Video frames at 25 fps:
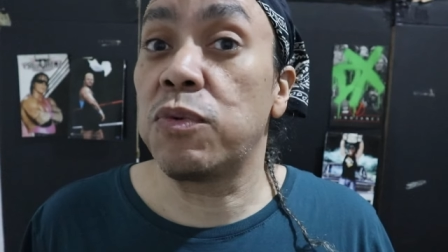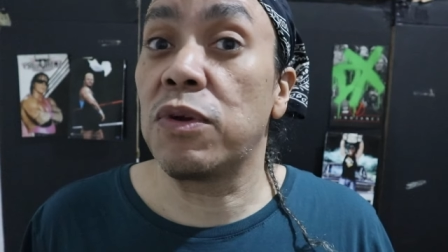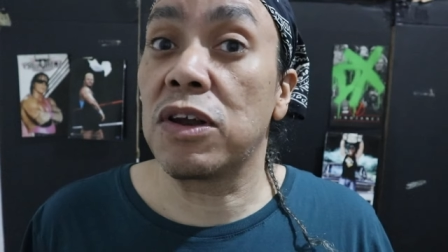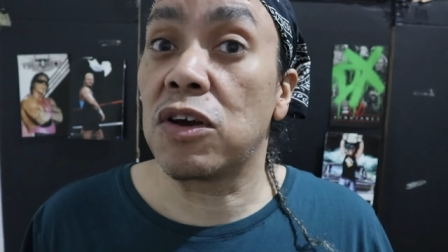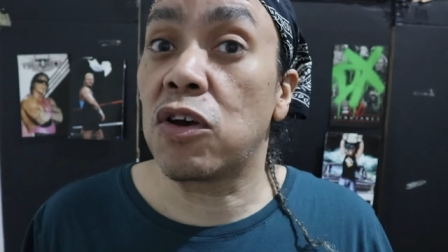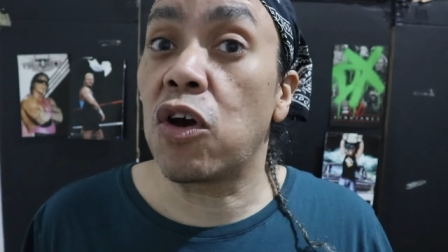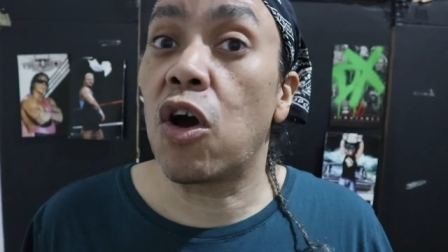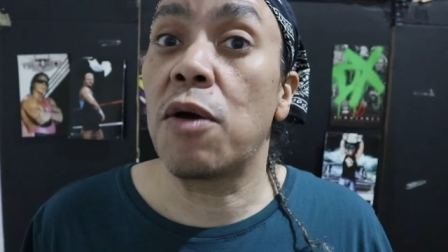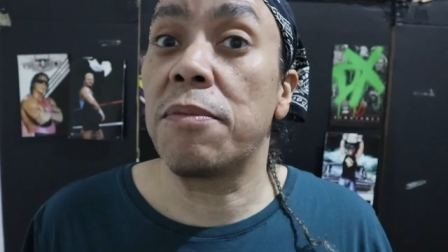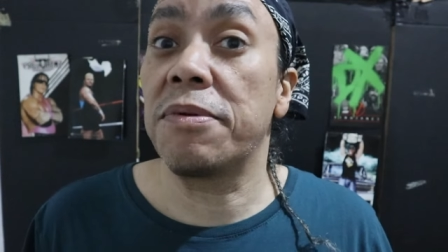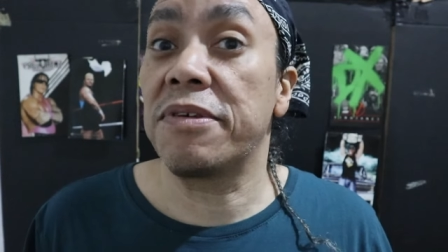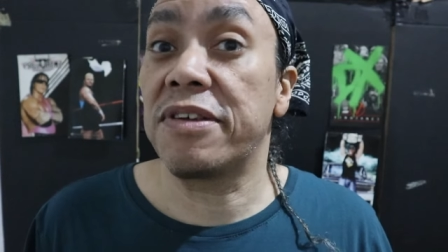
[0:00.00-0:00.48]
with a
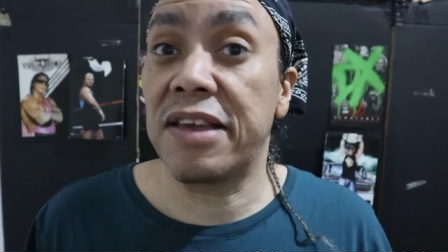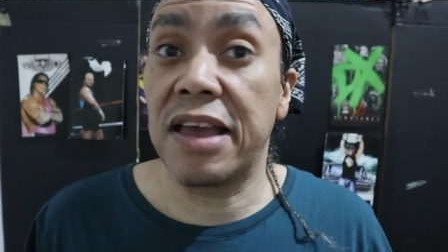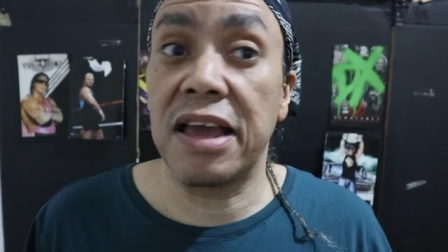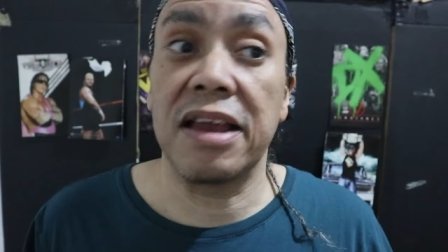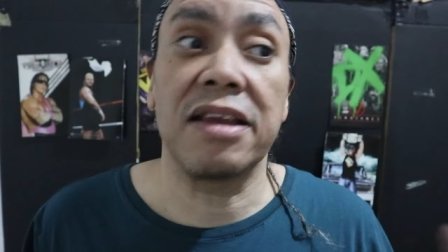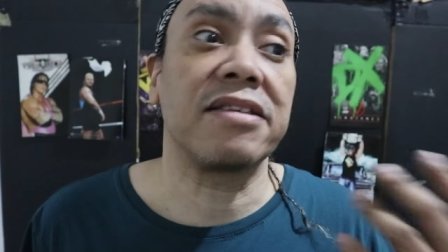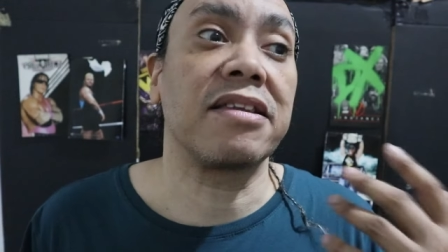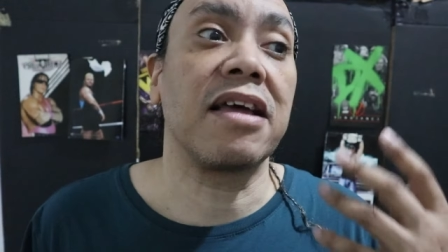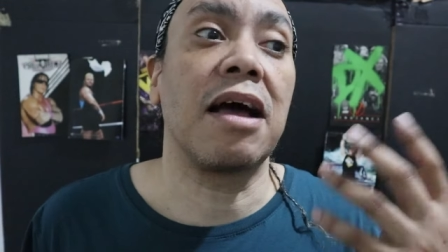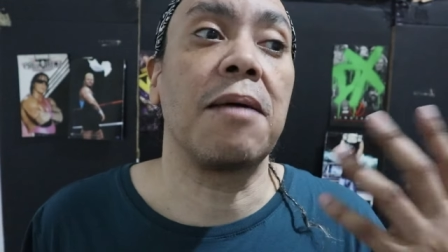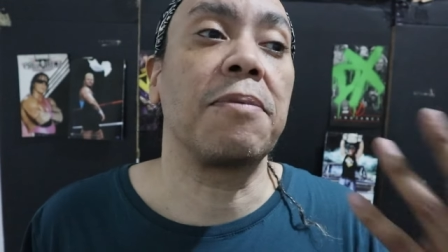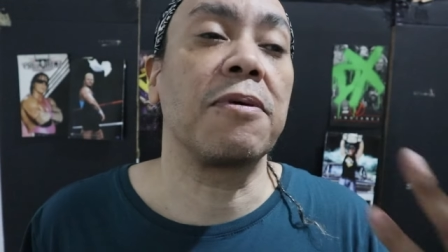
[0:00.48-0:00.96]
garbage
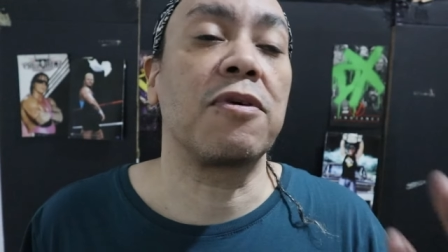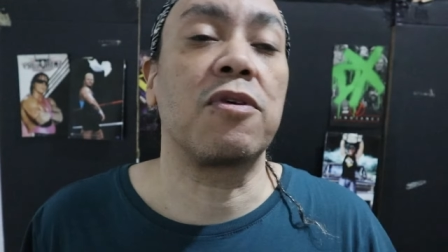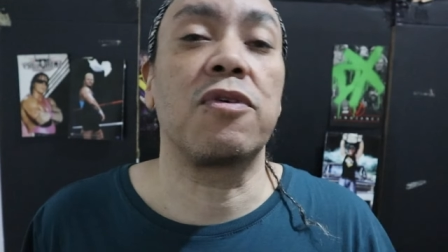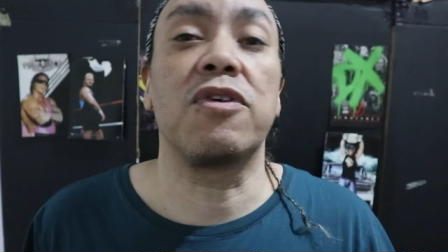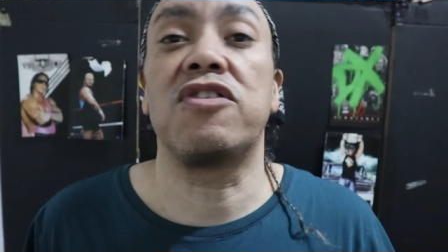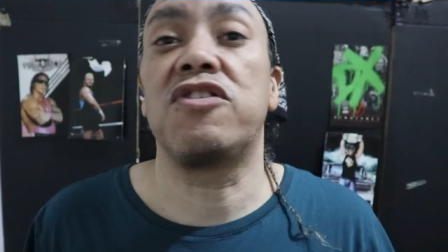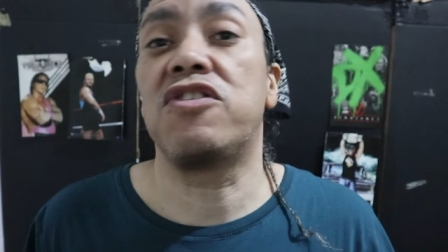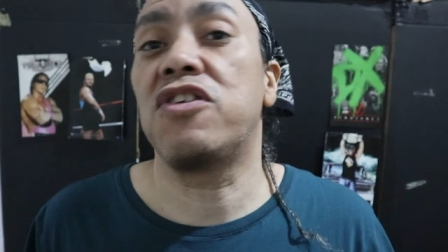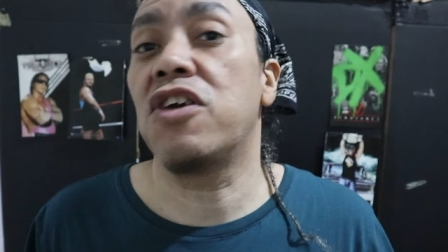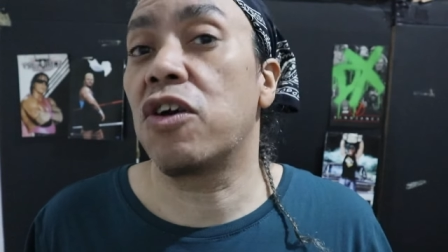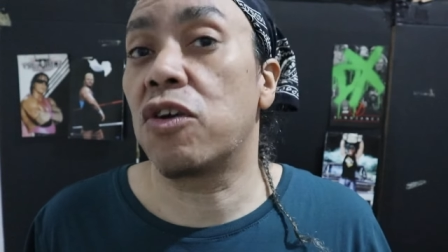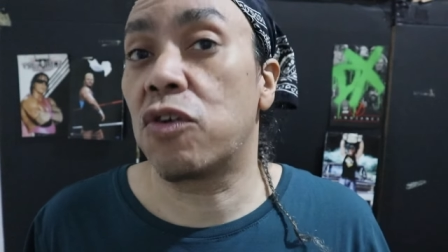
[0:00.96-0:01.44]
can on top of
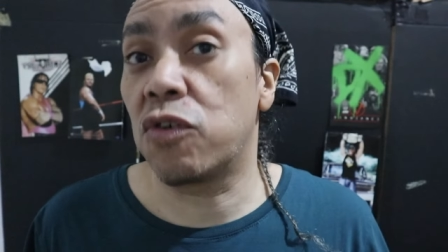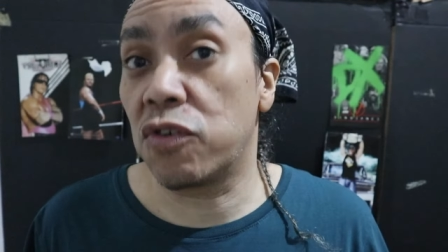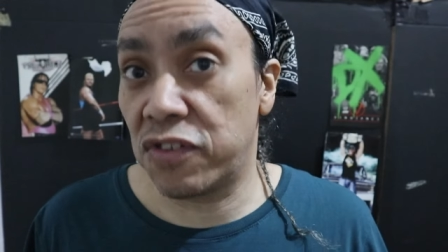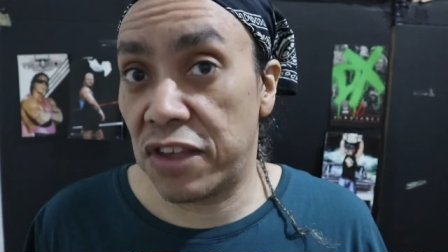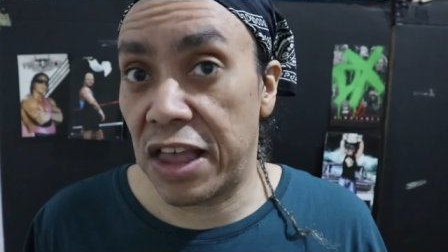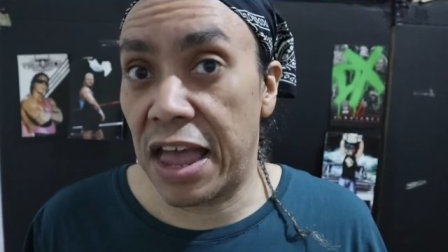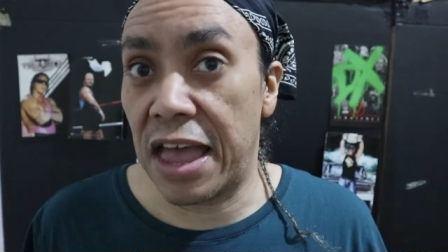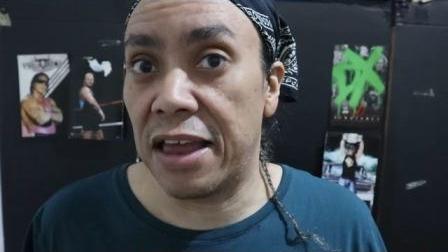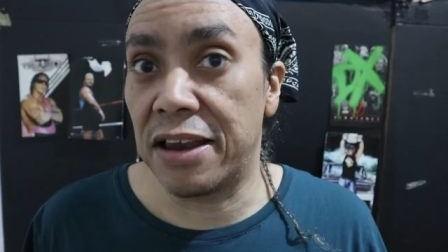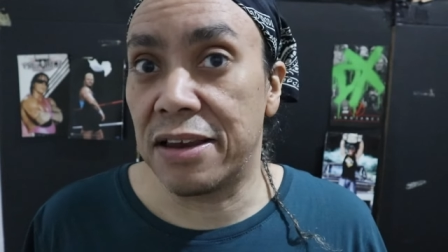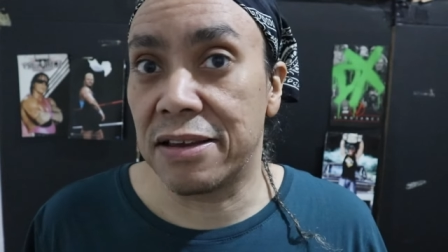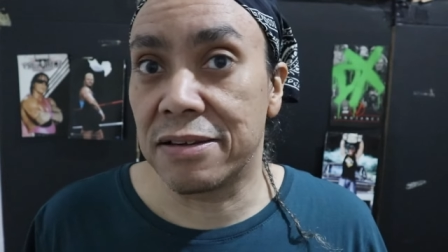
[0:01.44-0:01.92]
Chris
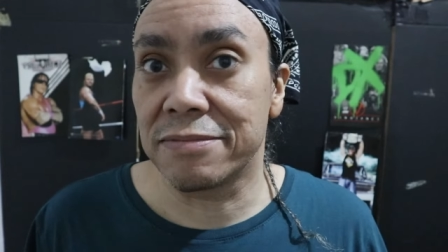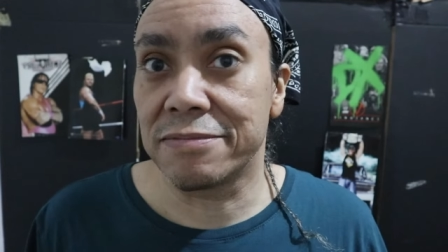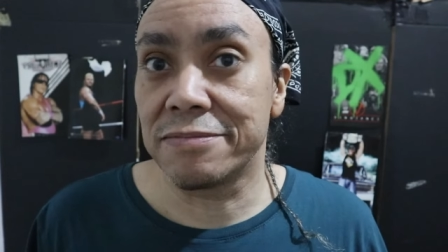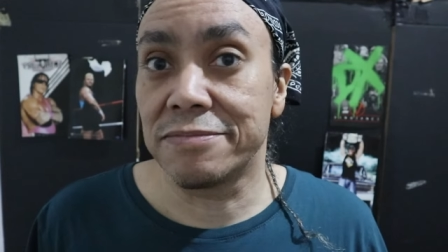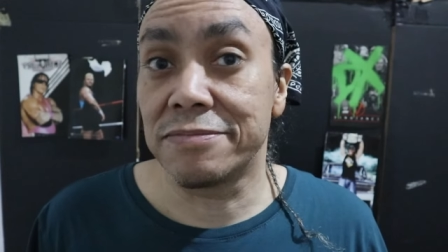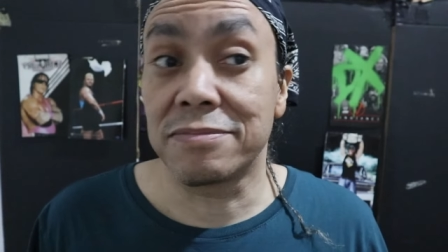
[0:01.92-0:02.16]
Jericho's head.